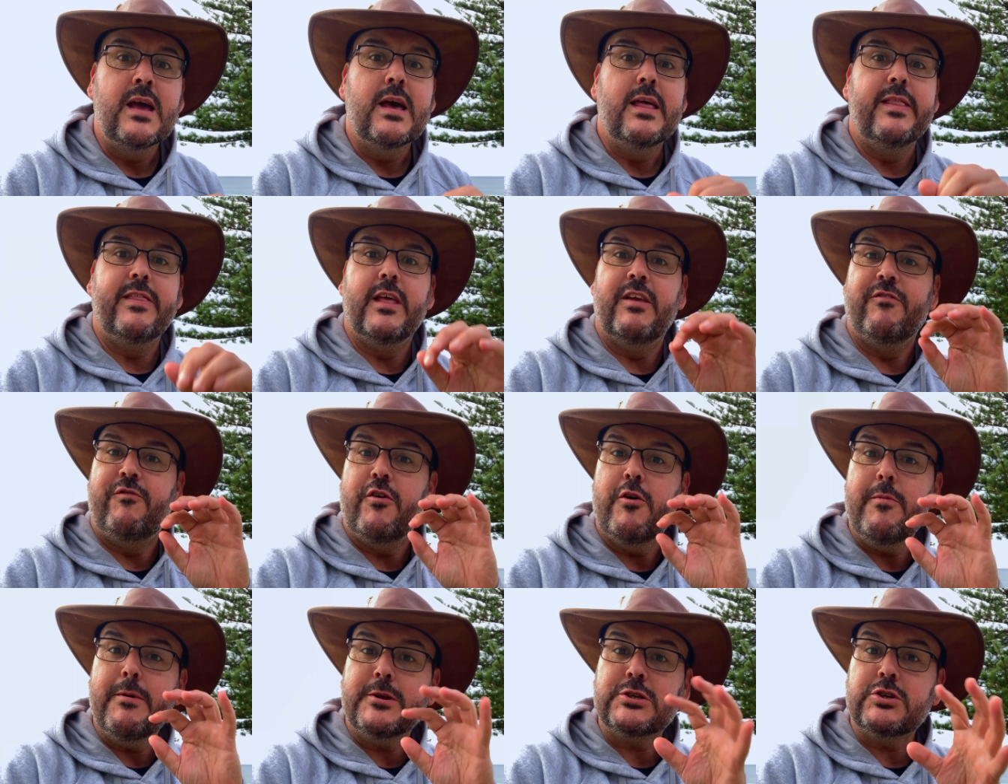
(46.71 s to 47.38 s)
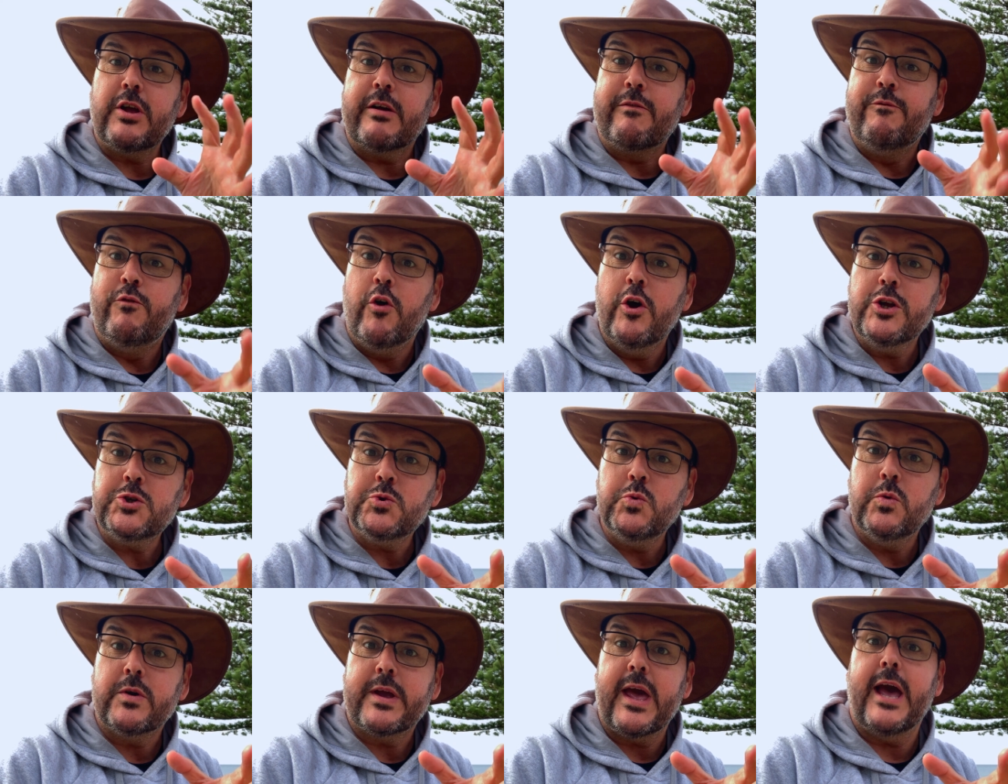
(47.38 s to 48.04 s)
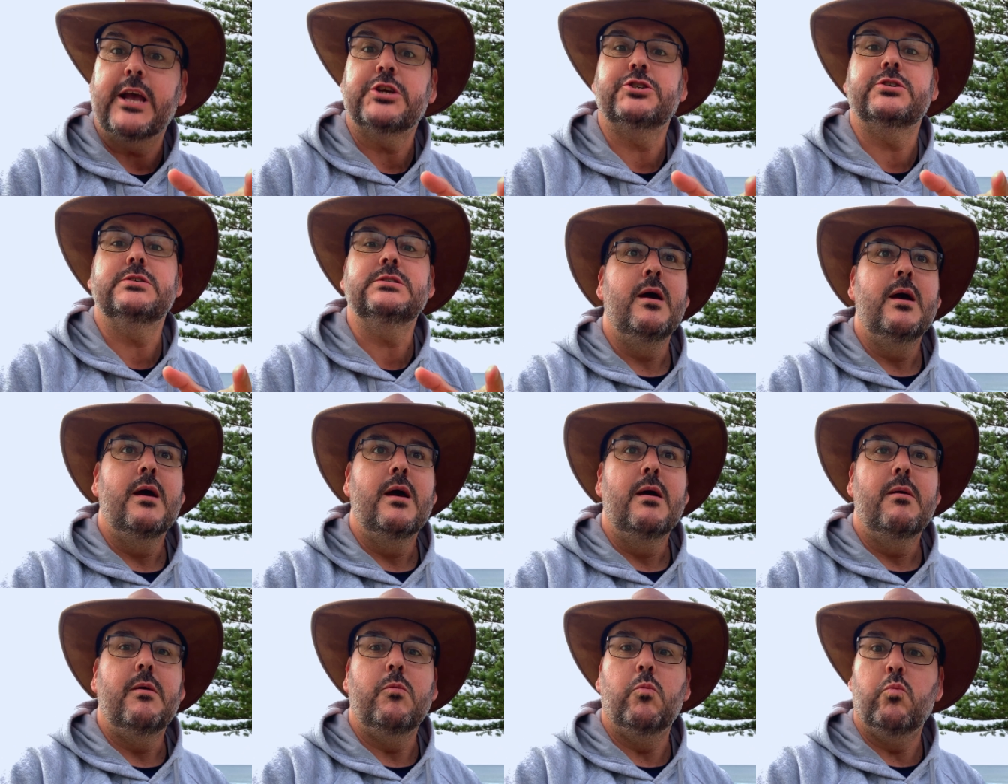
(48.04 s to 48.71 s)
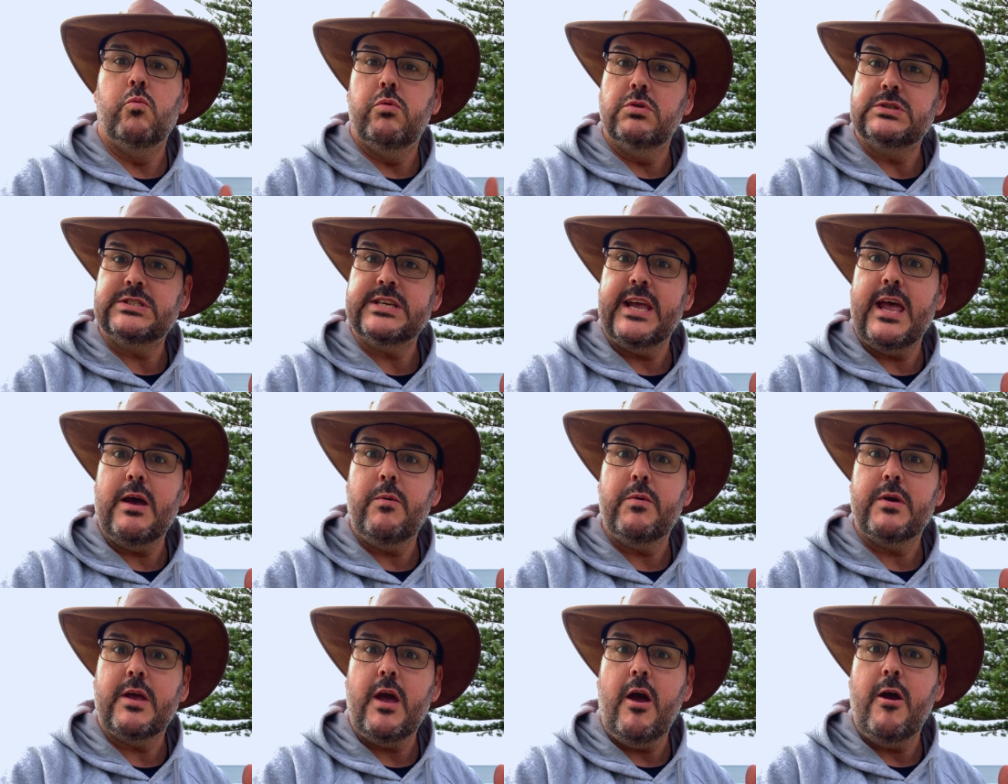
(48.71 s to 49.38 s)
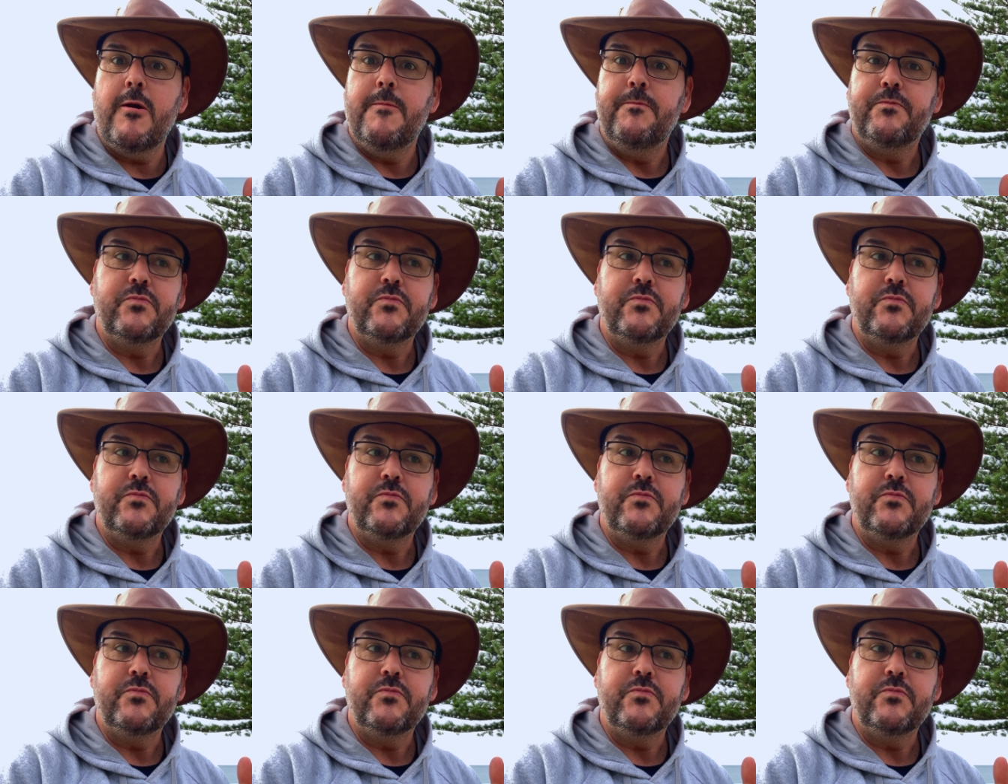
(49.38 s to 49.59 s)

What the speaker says: They're very much like virtual caches. We'll see how we go.